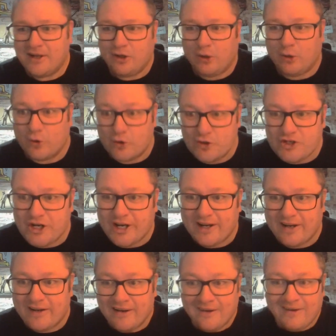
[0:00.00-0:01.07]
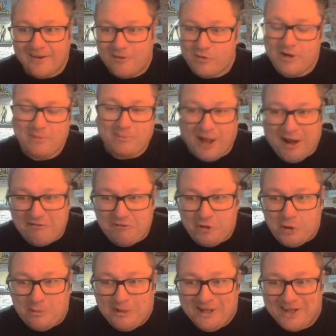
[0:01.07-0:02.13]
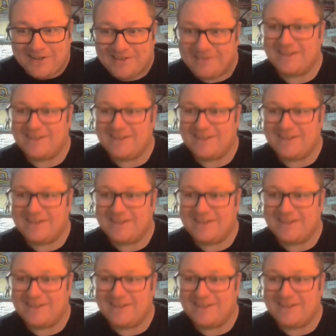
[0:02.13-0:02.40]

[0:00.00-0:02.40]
launching, replatforming.